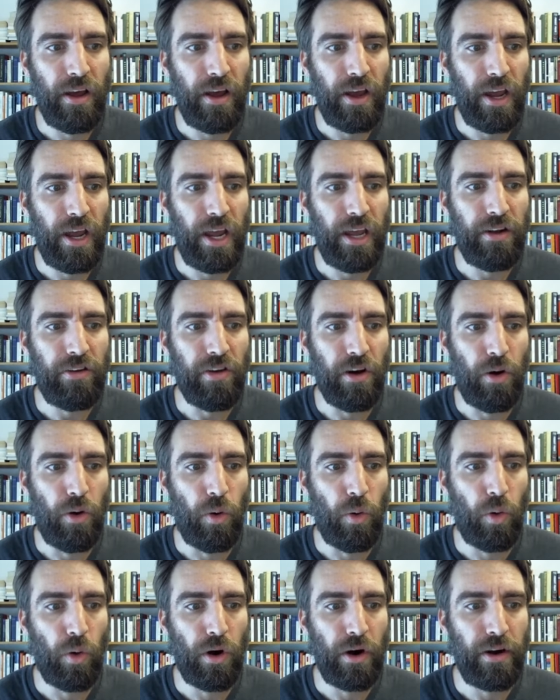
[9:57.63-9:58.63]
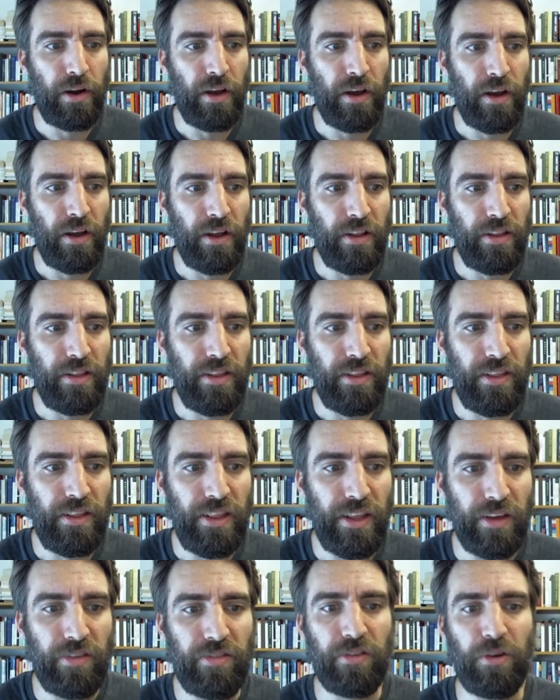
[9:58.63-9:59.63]
and to hoard
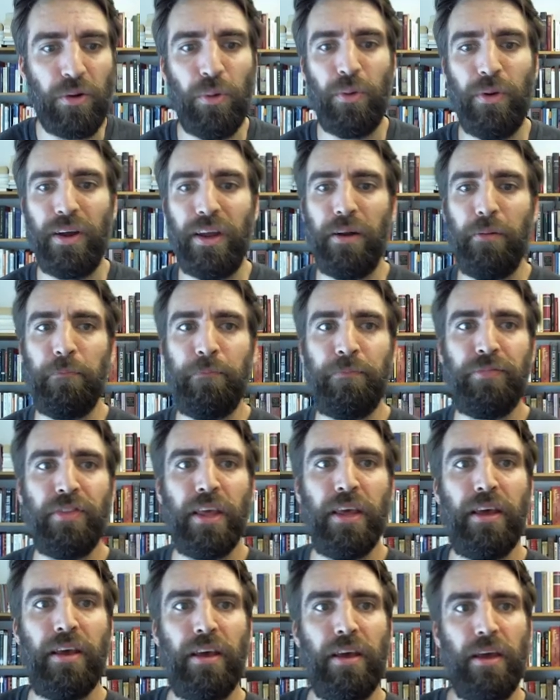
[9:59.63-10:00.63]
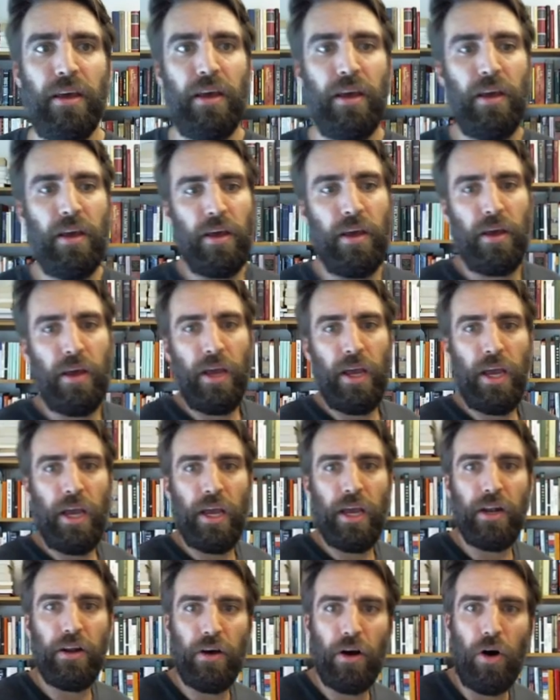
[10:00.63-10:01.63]
this coin.
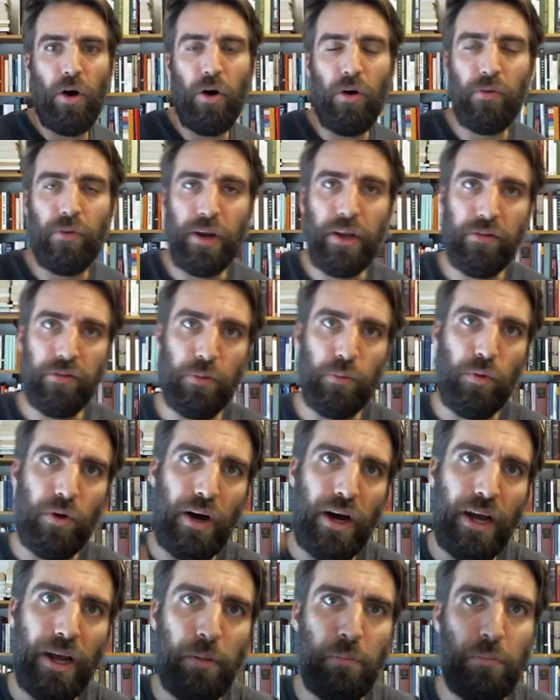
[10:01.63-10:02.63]
And the whole reason why I'm